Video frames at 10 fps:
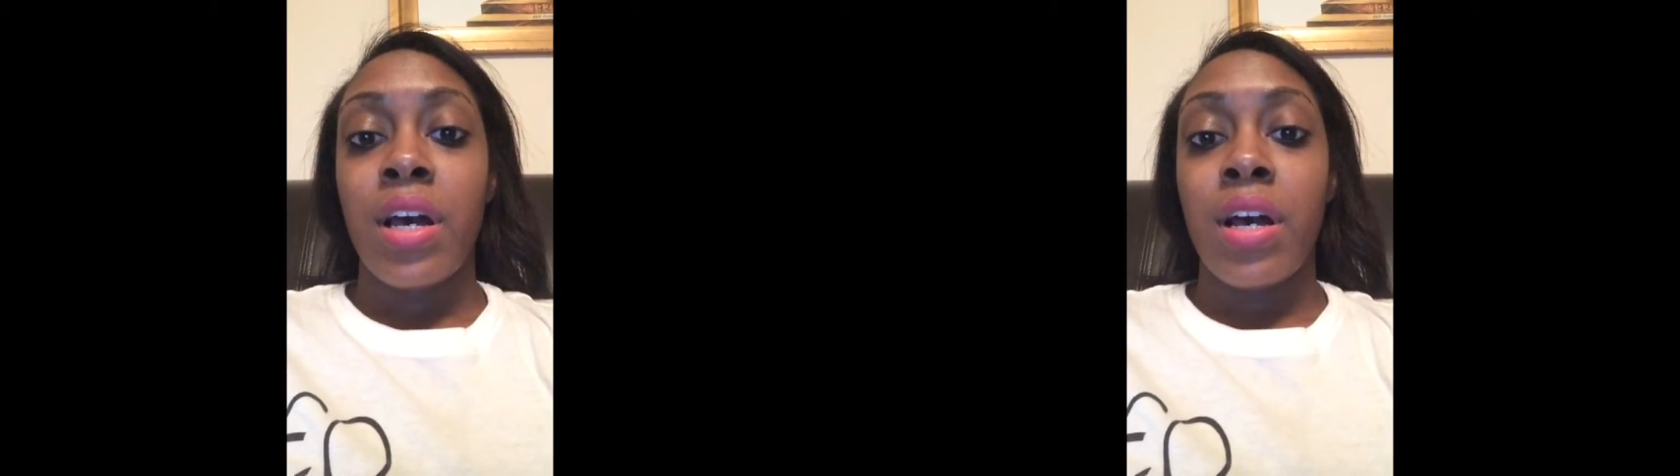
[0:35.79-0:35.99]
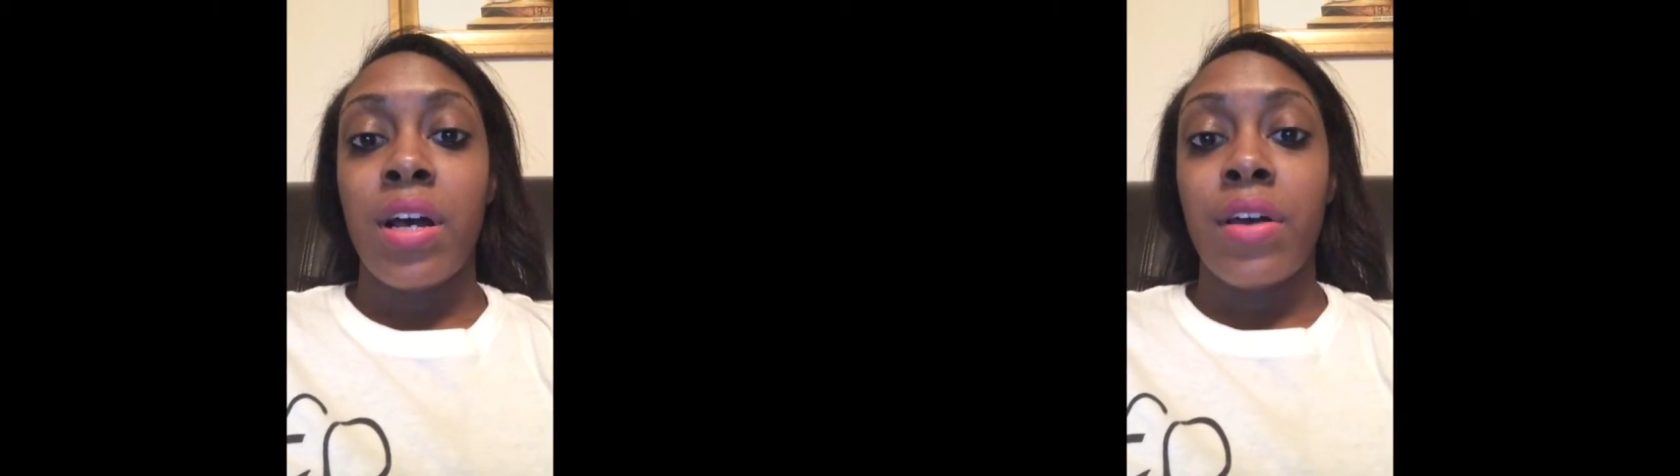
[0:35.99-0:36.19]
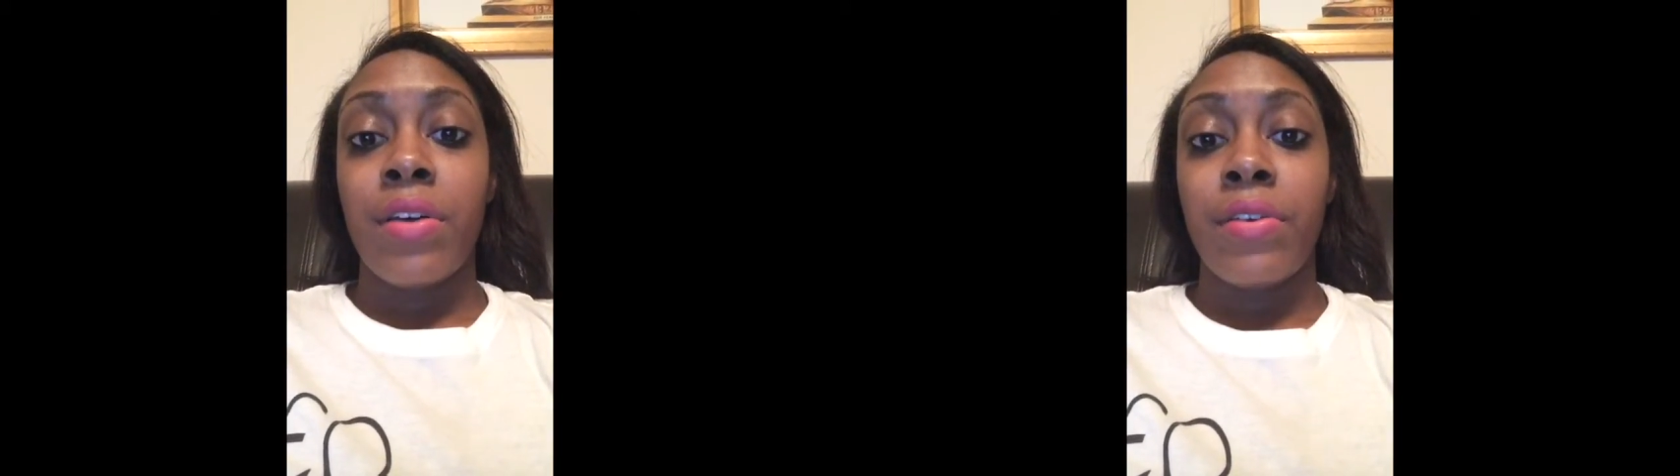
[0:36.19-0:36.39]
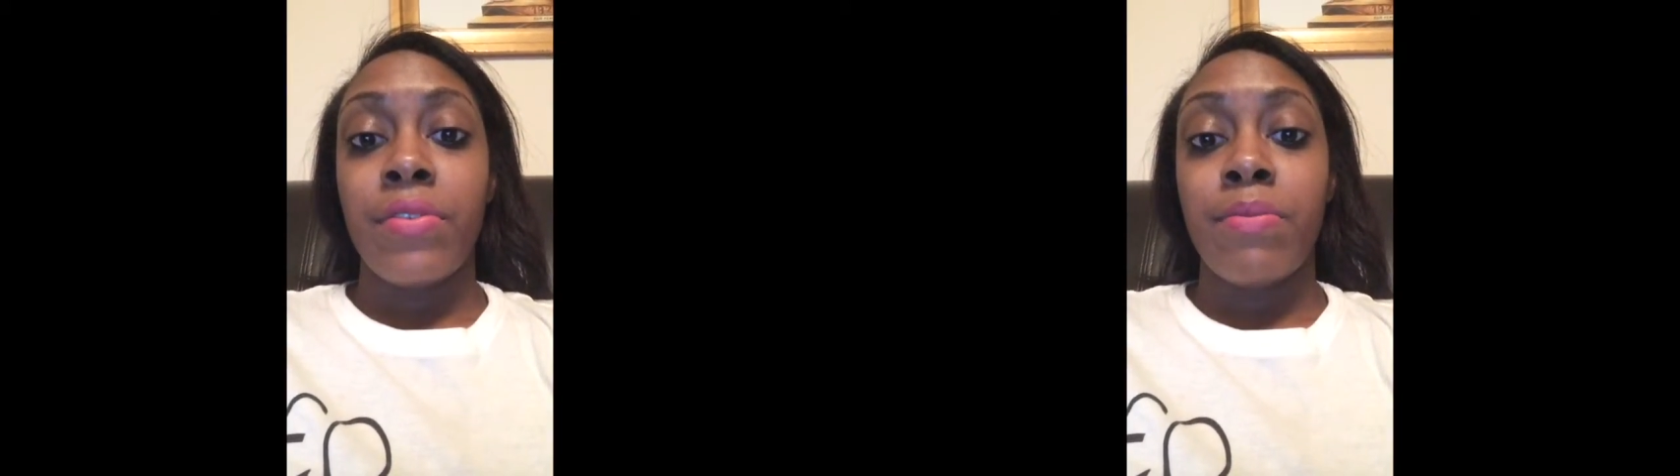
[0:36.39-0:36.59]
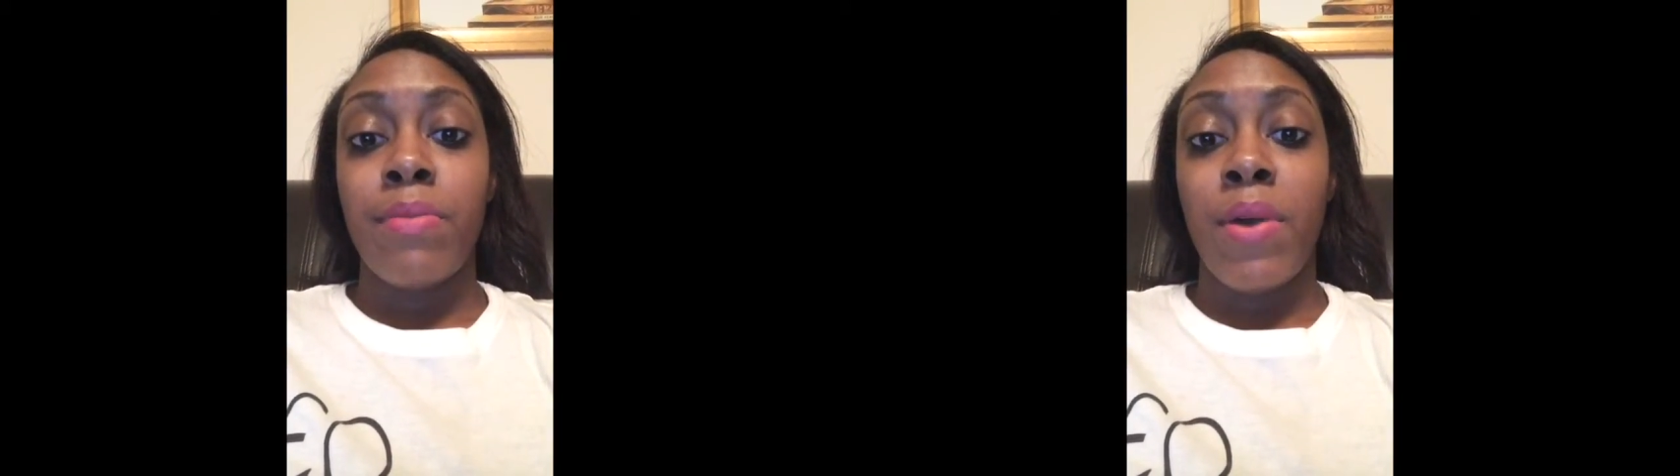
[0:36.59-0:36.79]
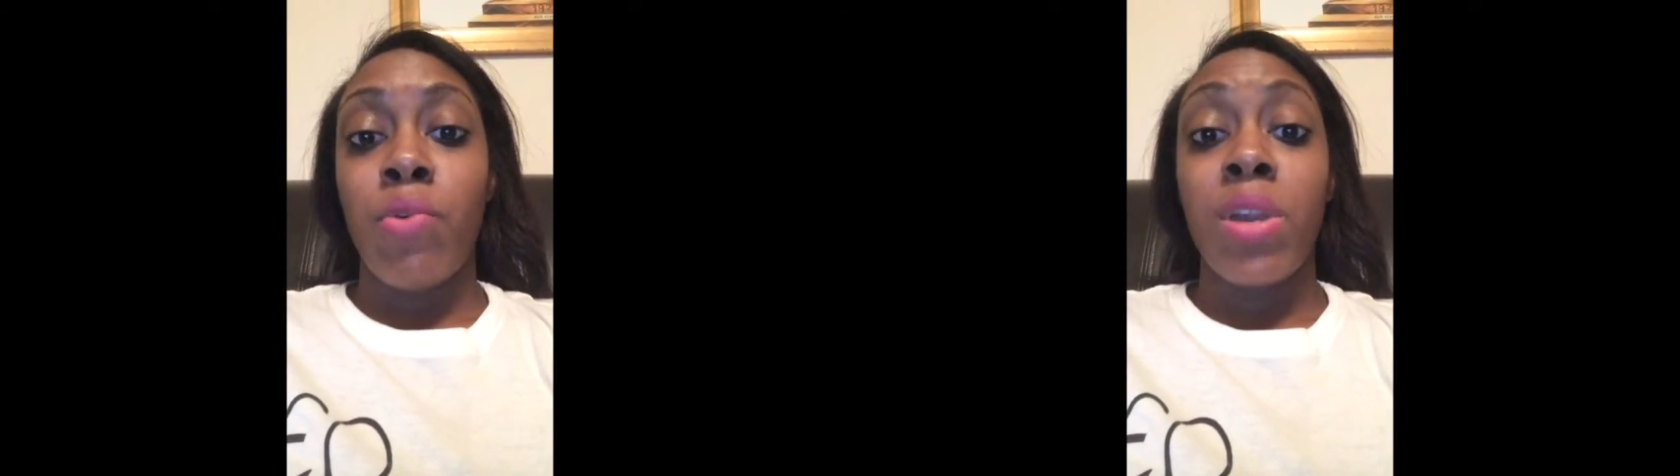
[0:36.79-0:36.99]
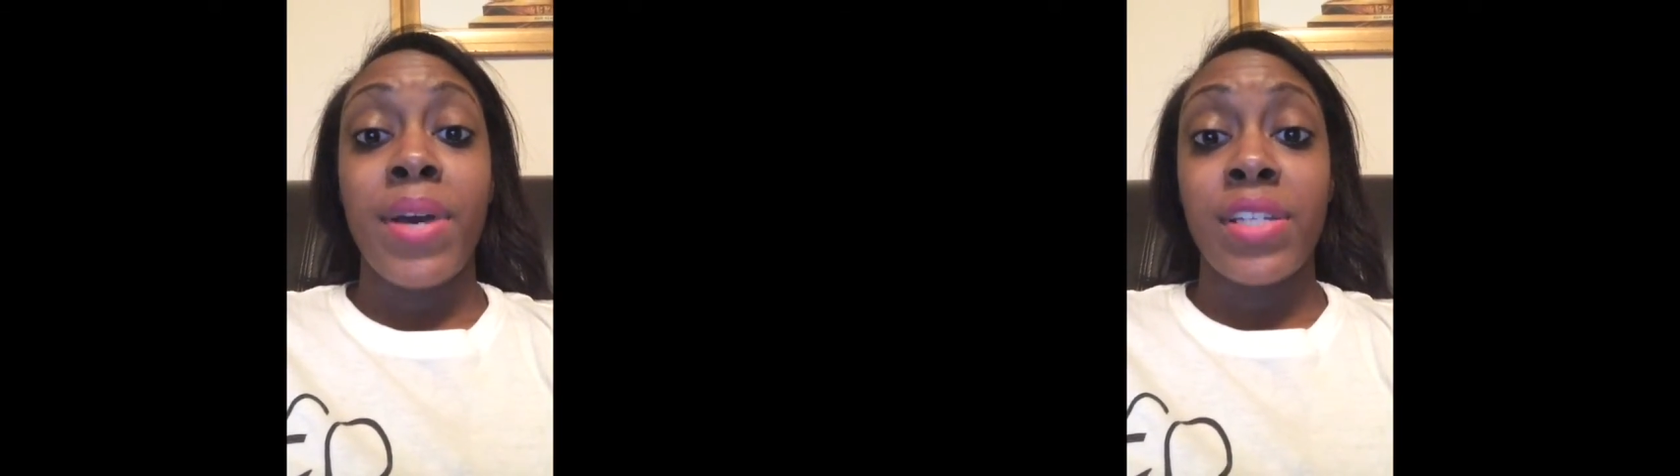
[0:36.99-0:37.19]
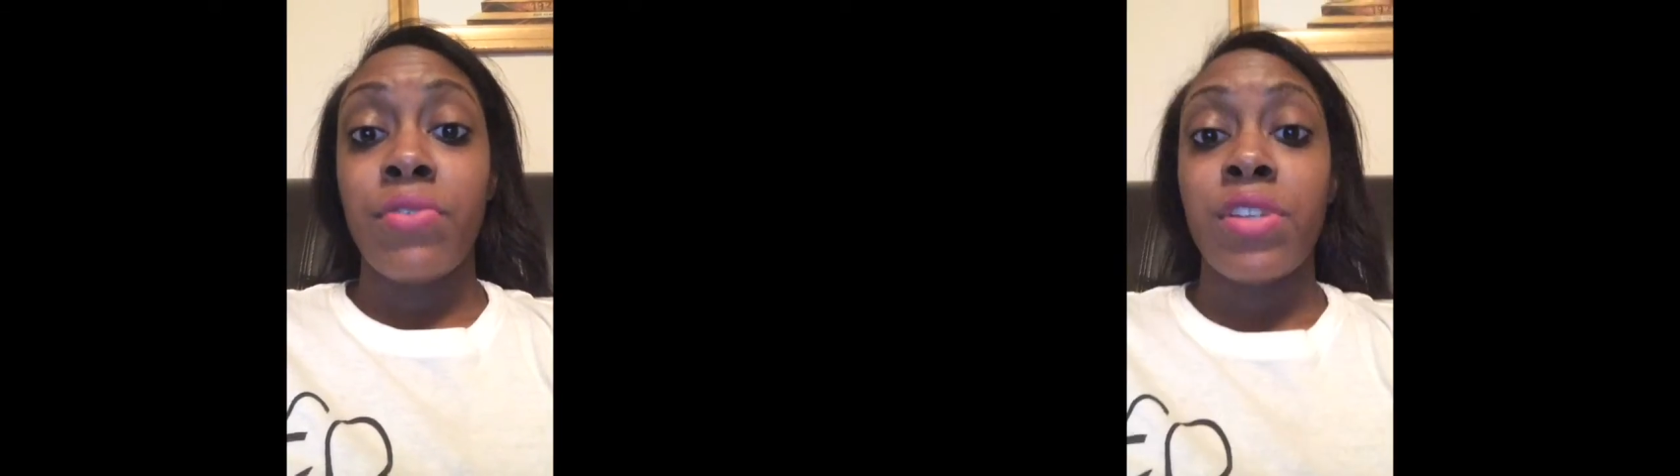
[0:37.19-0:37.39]
one of
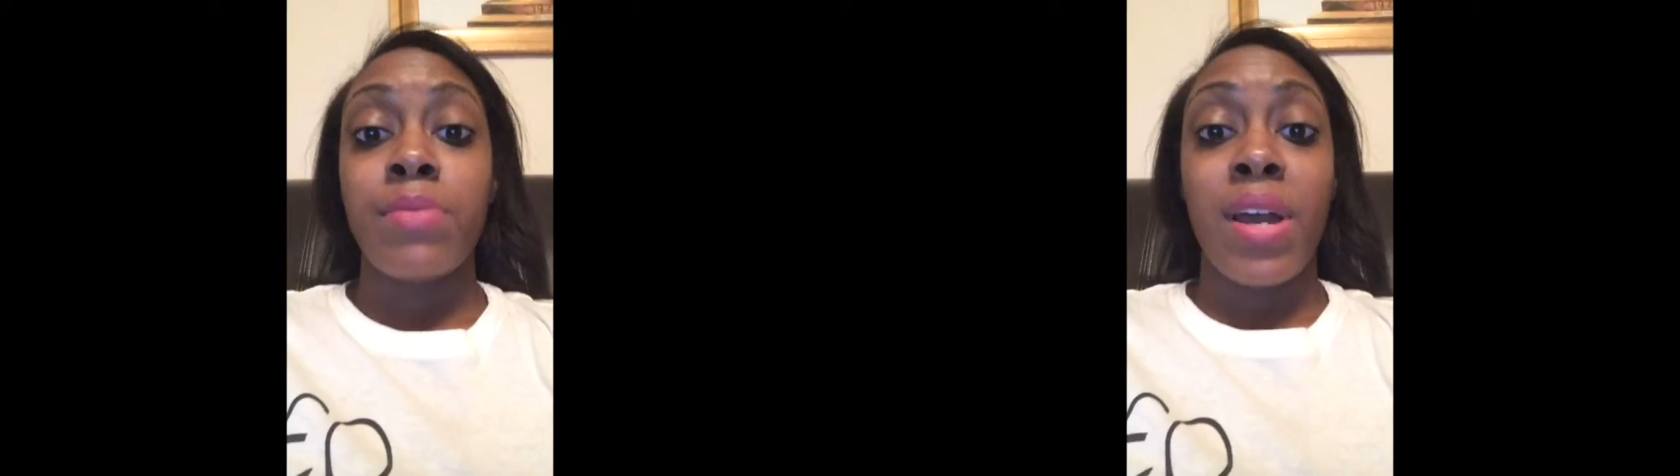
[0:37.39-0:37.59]
my students'